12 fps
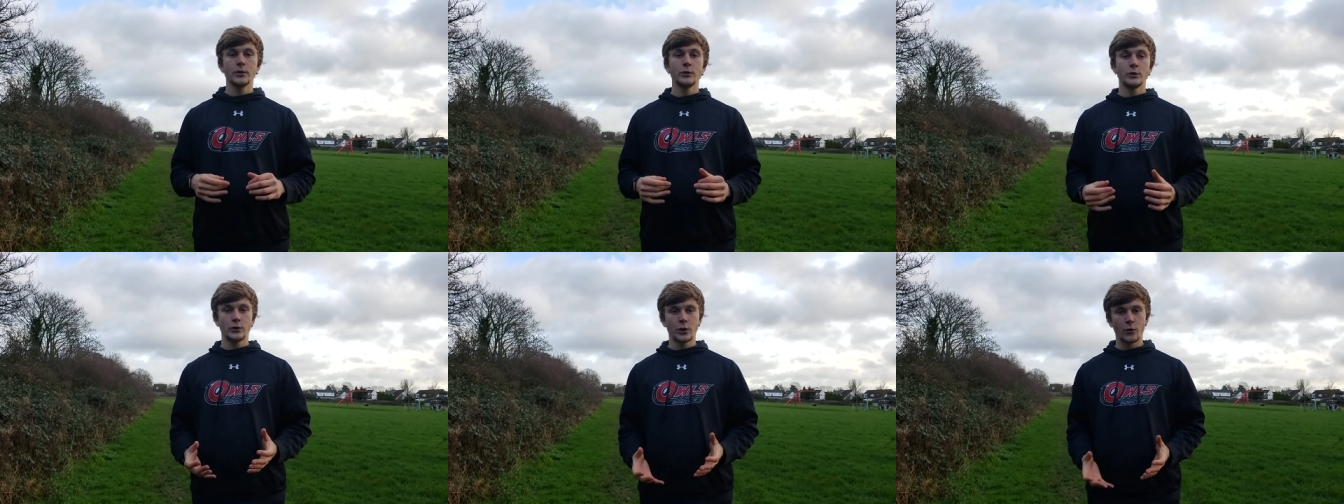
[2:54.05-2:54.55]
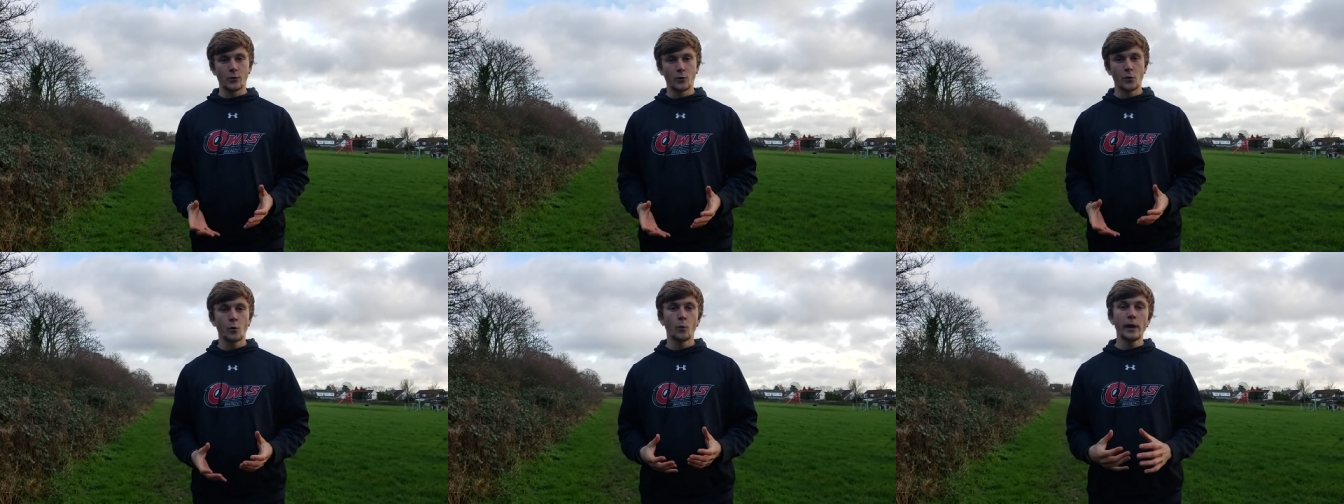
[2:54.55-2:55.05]
So,
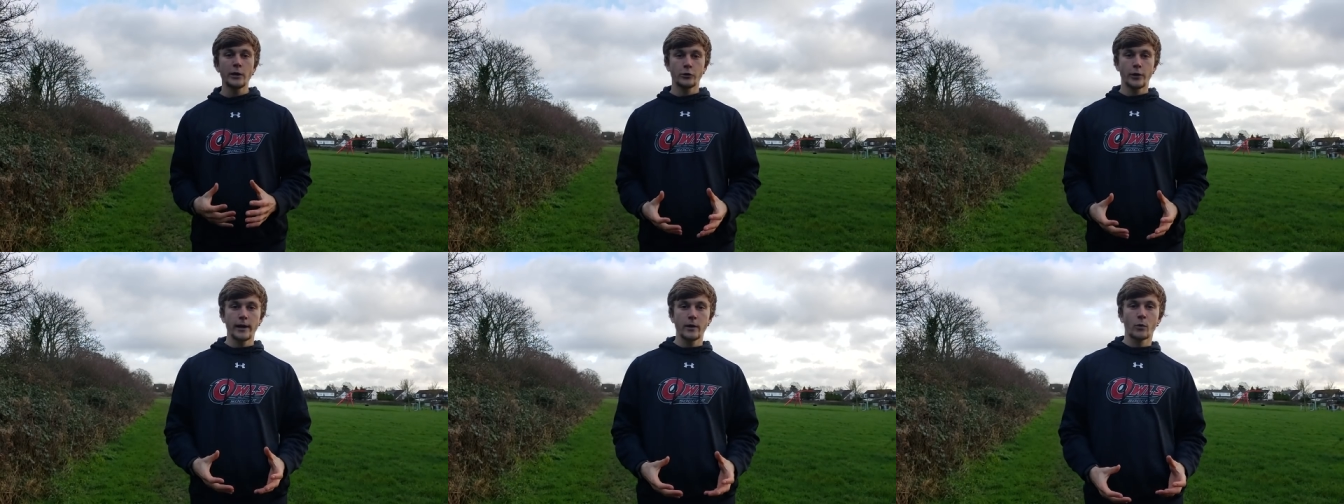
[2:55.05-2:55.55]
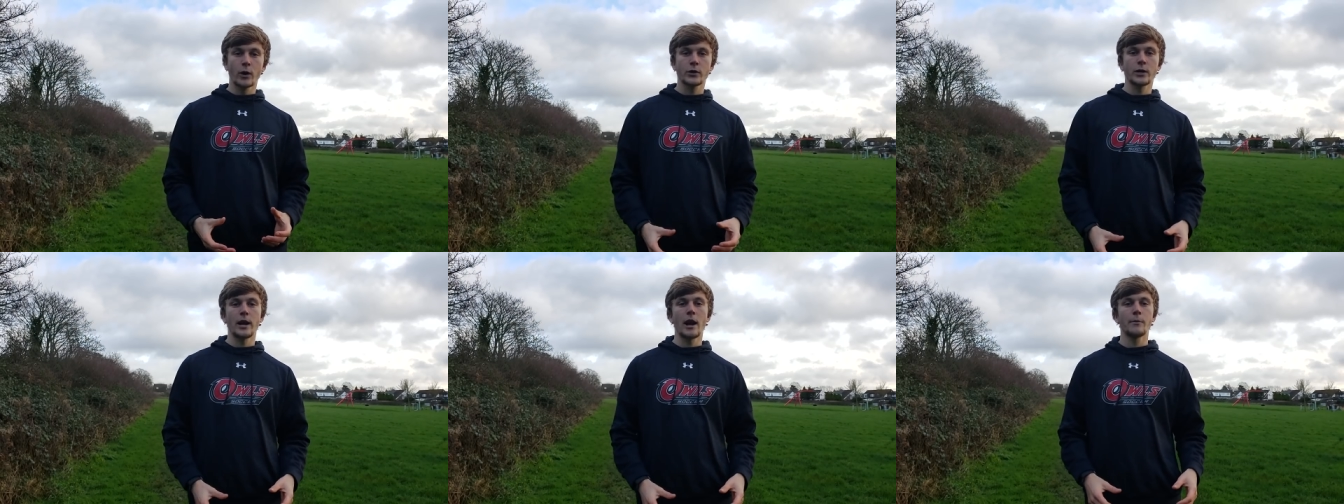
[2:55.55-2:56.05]
weight training works
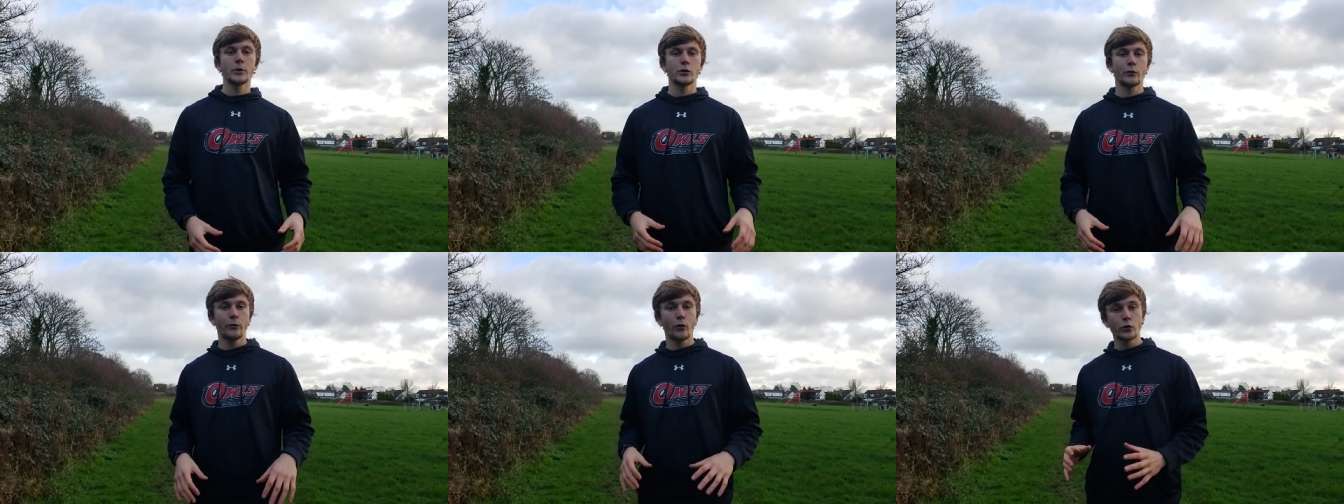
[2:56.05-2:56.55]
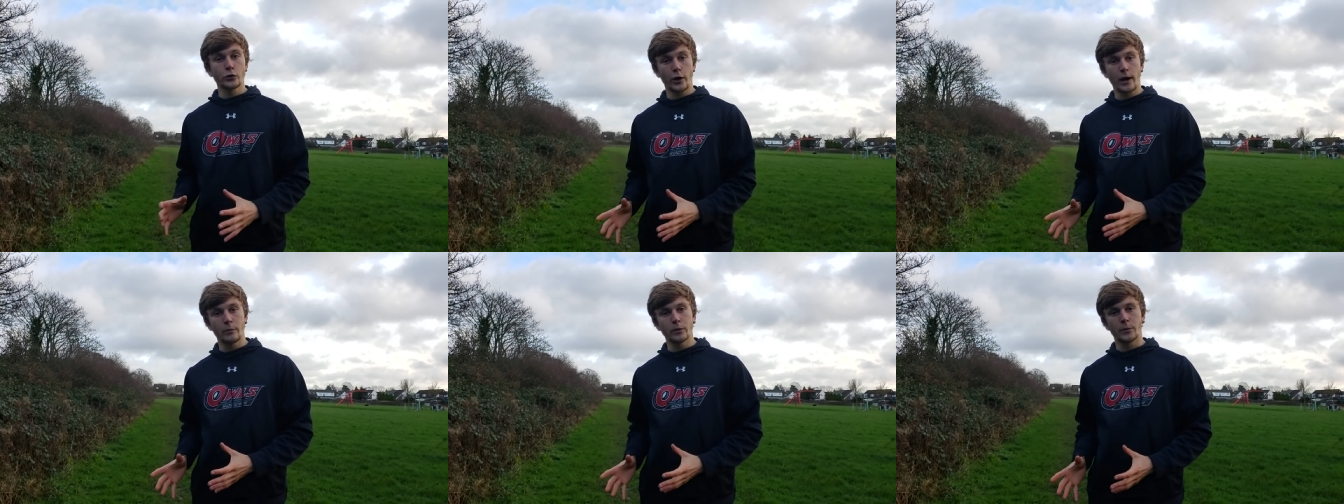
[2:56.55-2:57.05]
on how much force you're
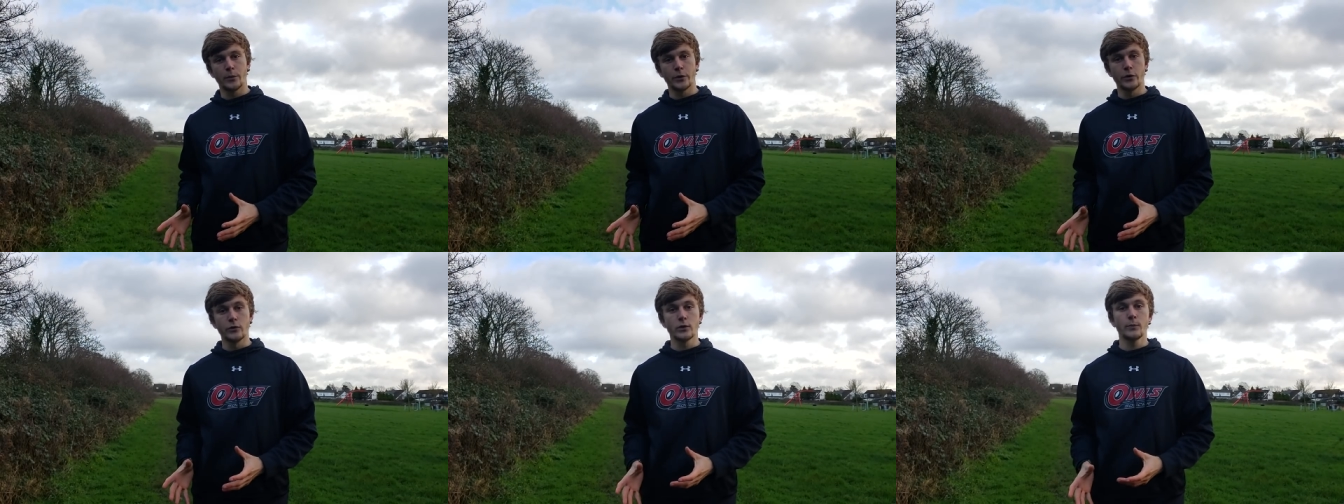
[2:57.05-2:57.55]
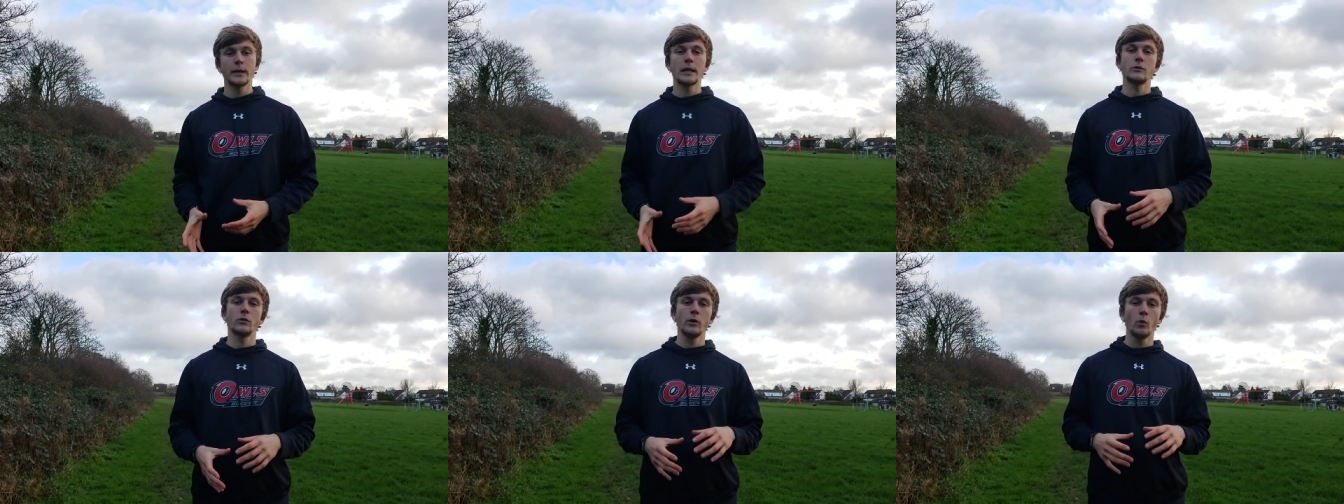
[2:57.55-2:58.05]
able to produce, but
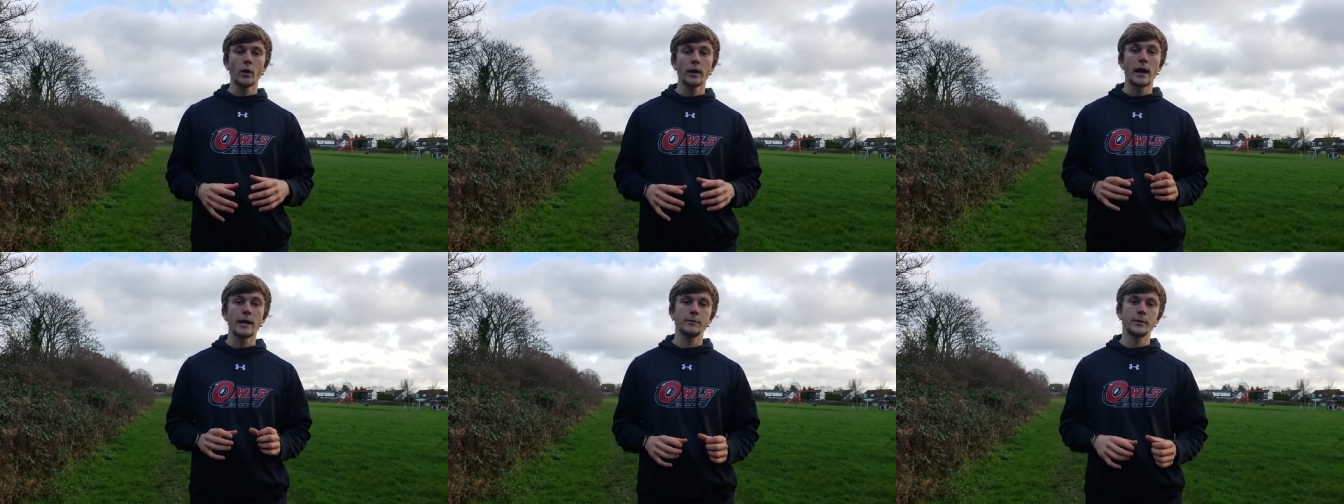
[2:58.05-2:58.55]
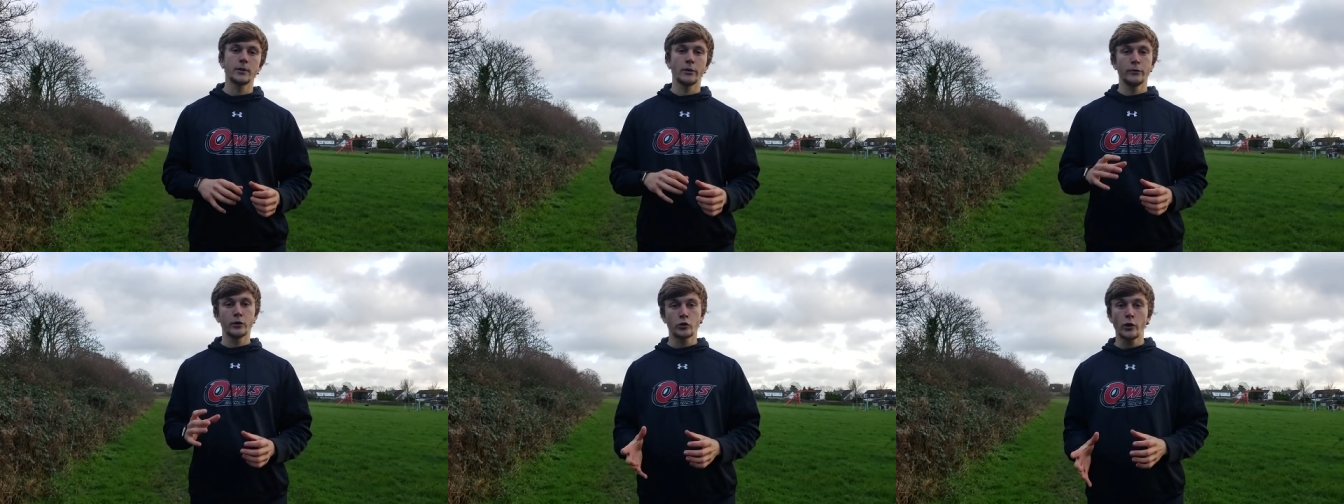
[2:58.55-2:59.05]
that's only one aspect of
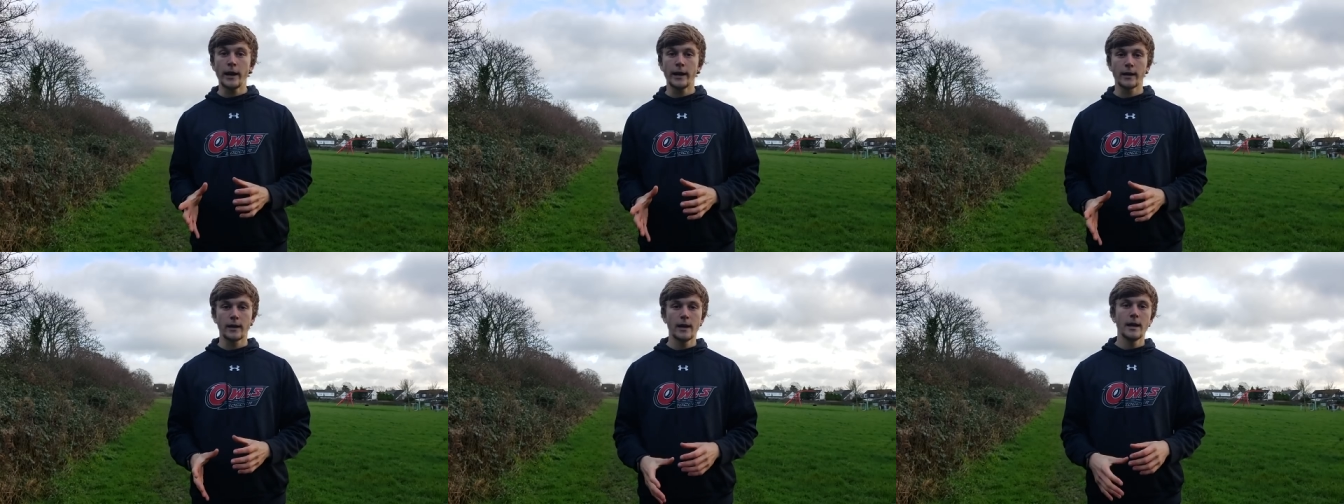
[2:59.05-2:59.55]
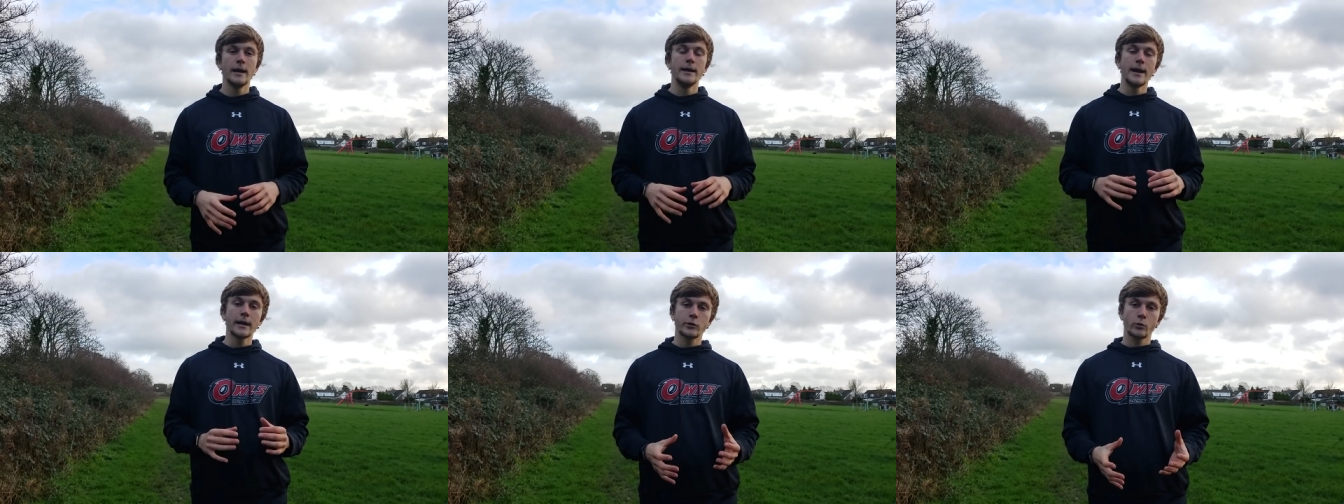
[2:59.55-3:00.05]
your training.
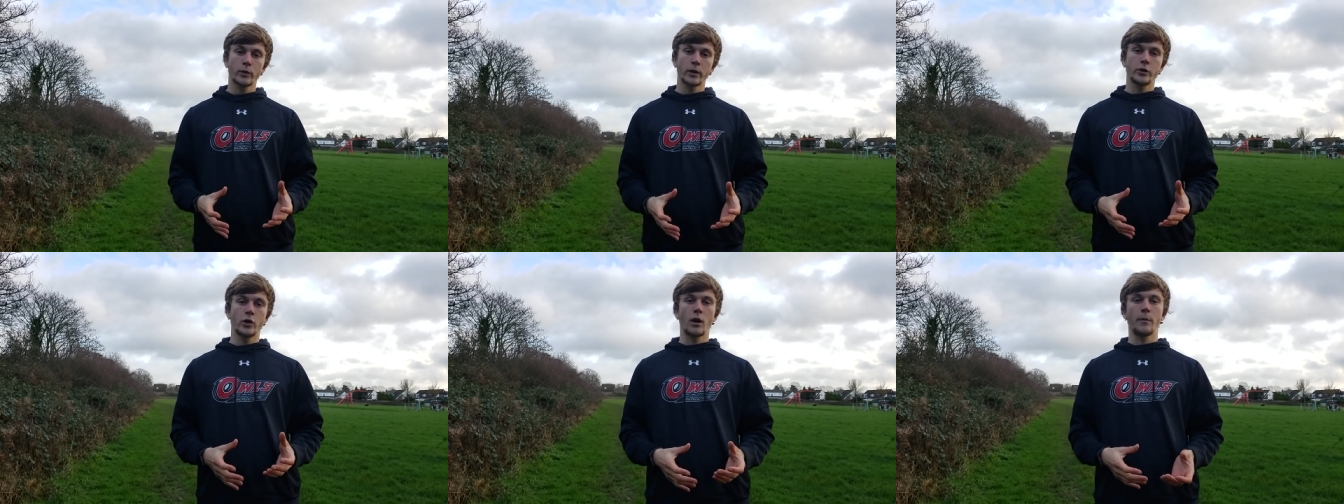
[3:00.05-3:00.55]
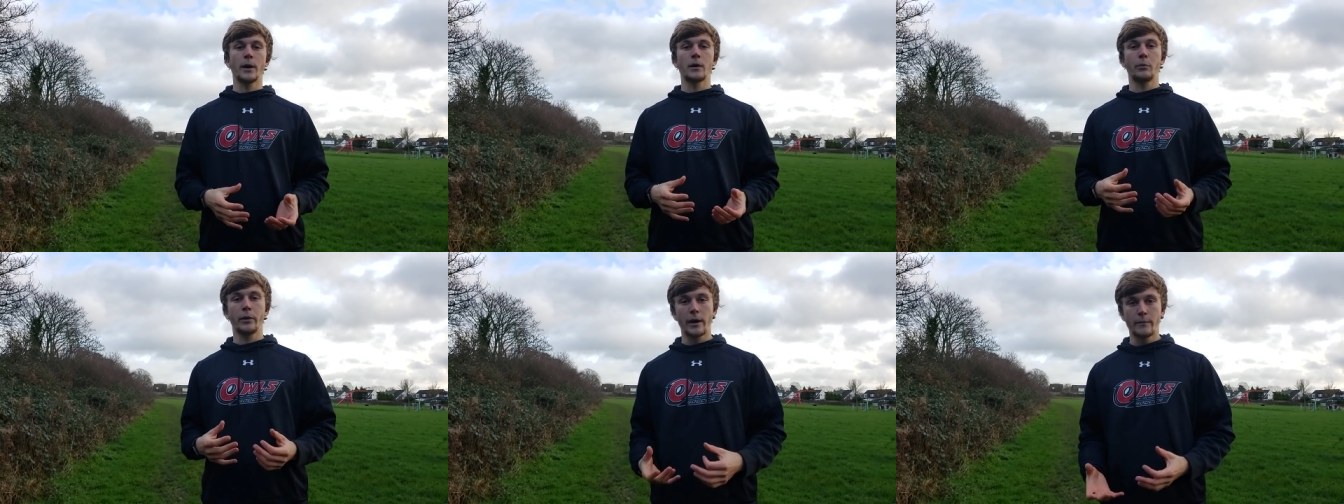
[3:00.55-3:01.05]
Next, we're going to talk about
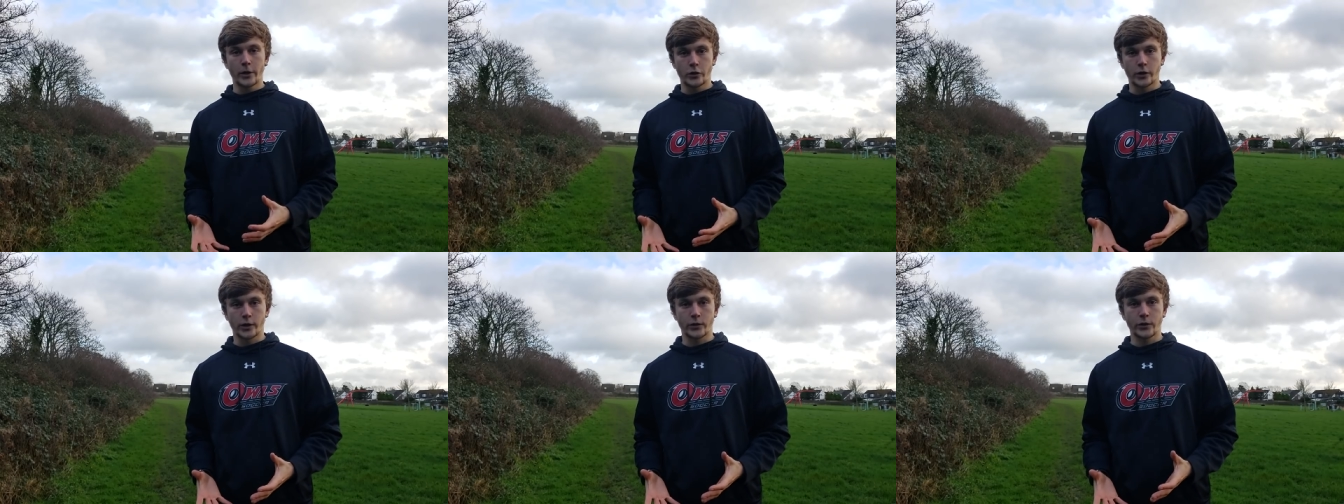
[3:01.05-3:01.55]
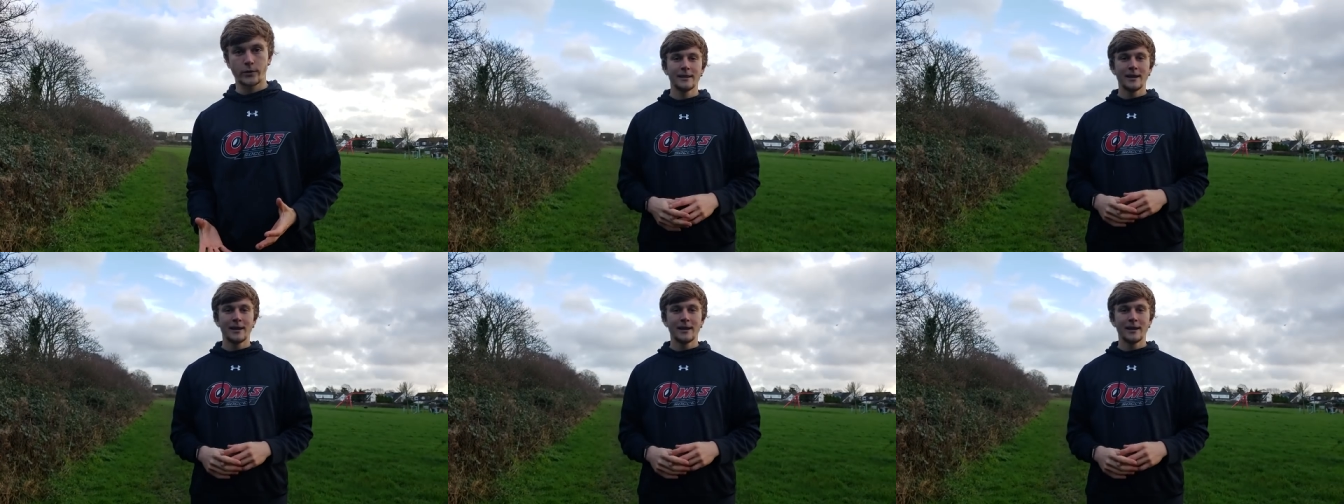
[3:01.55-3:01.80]
plyometrics.